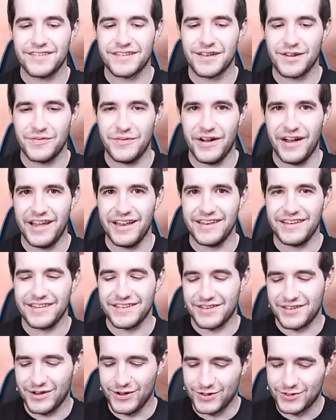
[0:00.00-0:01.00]
Come on.
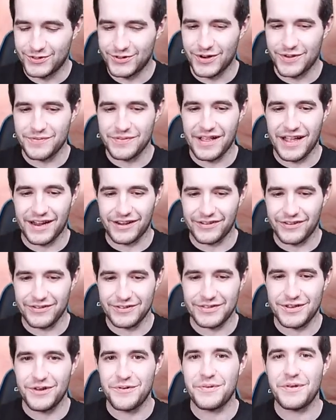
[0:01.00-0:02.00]
Ghost Rare Black
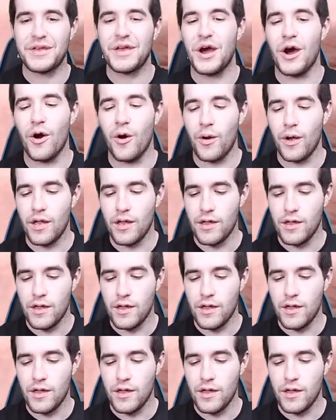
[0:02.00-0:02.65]
Rose. Here we go.